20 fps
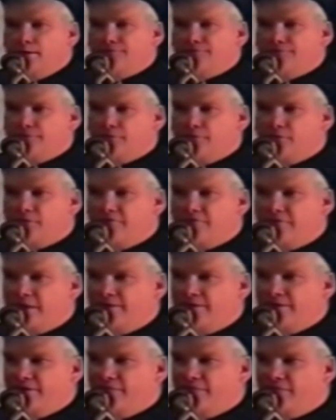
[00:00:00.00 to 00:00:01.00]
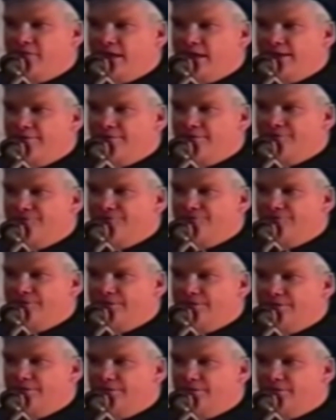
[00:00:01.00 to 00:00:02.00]
also, our founding
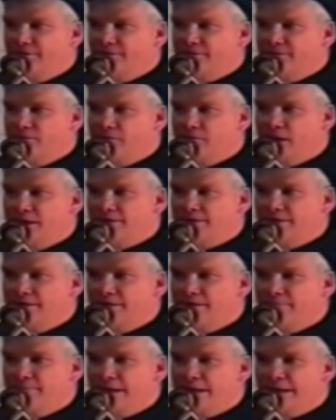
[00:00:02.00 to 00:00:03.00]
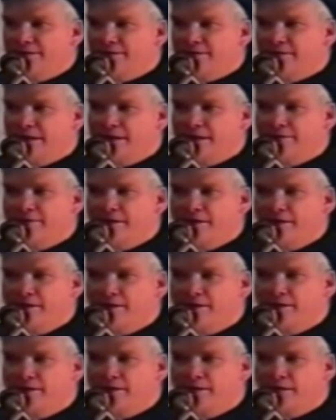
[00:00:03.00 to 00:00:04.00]
fathers, uh, George Washington, Patrick Henry,
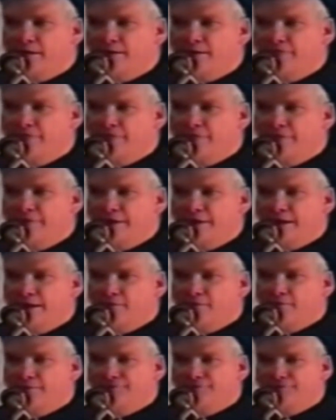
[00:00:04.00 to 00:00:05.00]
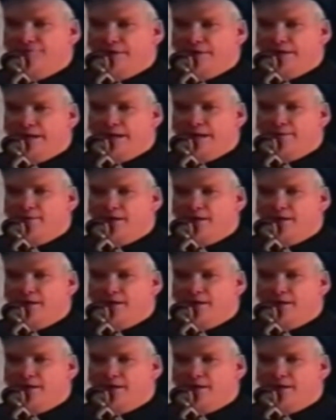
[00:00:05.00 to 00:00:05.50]
and a, uh, a few of the other ones, uh,